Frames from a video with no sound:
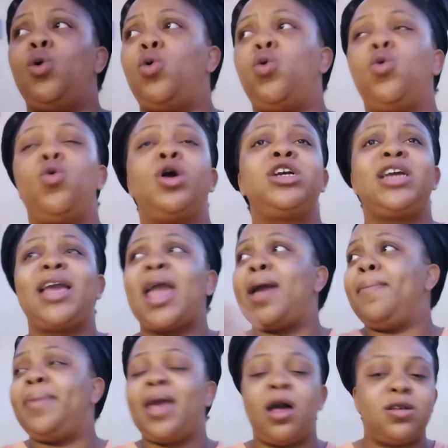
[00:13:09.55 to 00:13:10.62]
who
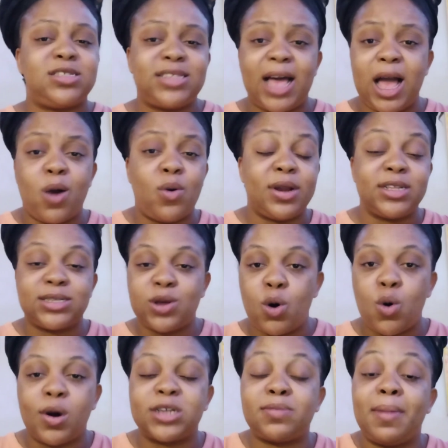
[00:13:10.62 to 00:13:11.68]
can be outside when it's
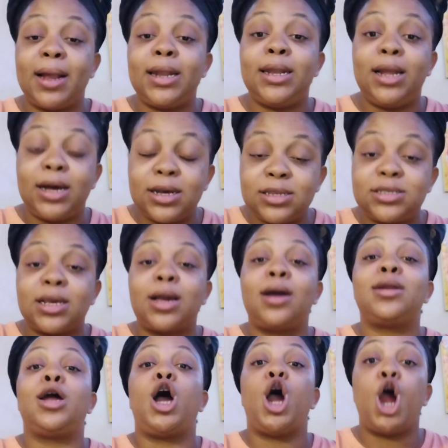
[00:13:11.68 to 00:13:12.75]
cold because my lungs are
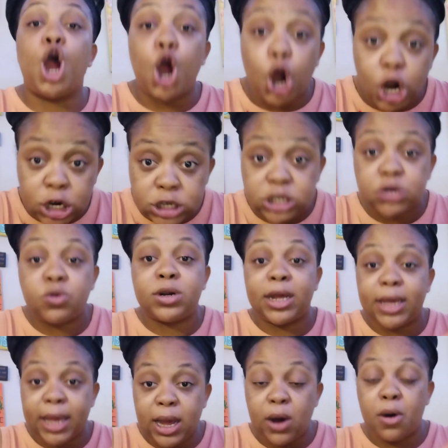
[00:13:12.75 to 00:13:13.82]
gonna hurt when I
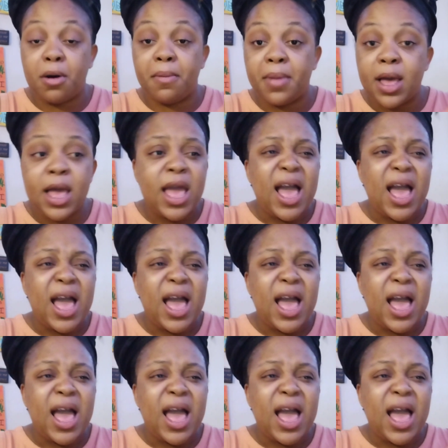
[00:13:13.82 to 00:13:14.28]
get home.